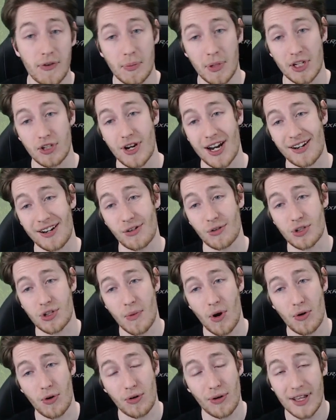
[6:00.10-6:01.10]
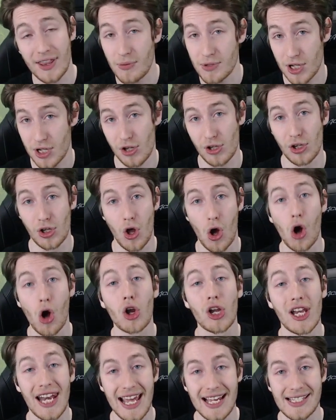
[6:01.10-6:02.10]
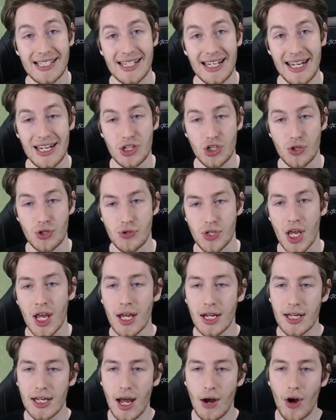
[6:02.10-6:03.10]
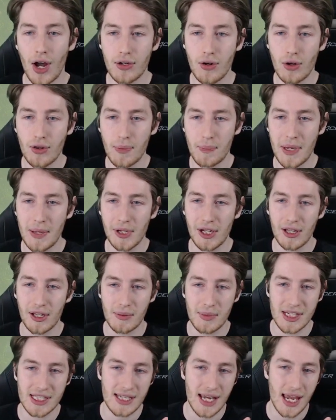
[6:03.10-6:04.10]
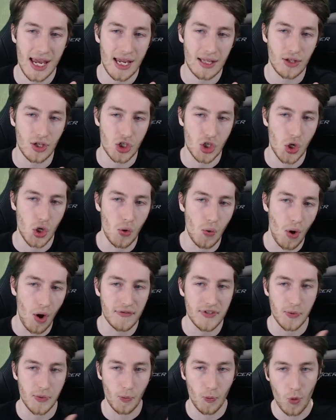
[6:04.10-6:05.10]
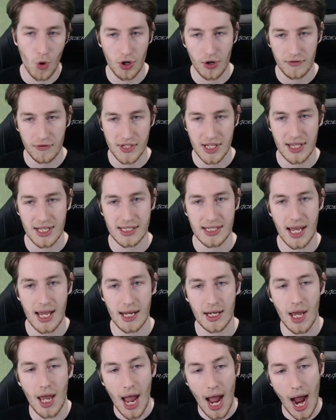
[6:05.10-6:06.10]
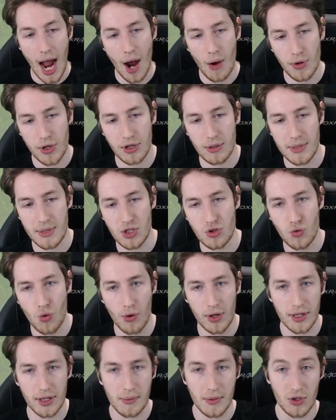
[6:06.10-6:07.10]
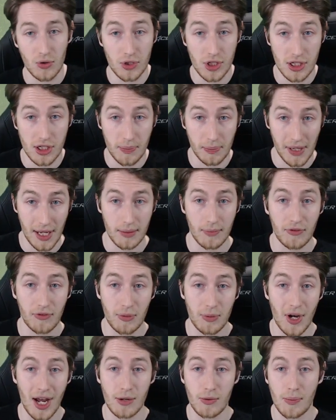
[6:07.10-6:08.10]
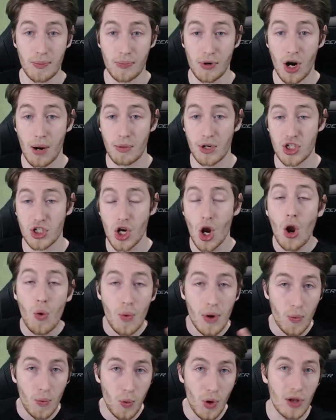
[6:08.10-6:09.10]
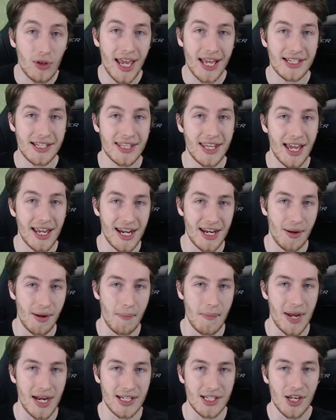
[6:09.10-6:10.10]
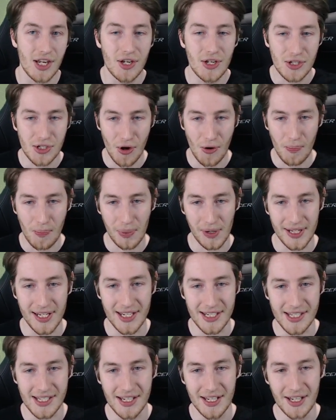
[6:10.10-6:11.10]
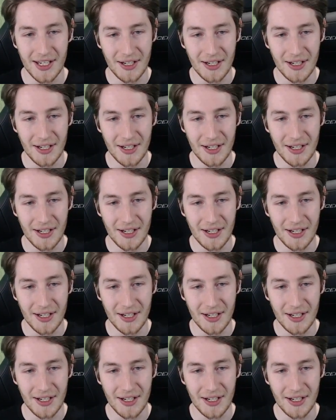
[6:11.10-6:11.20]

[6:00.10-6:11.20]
putting Dragonlord Dromoka in, there was a lot less issues. Now, I know that people are going to be saying that 2-ofs and 1-ofs in this deck, how are you going to be drawing them in order to play them from your hand with Briarbridge? We will get to that in a minute, so please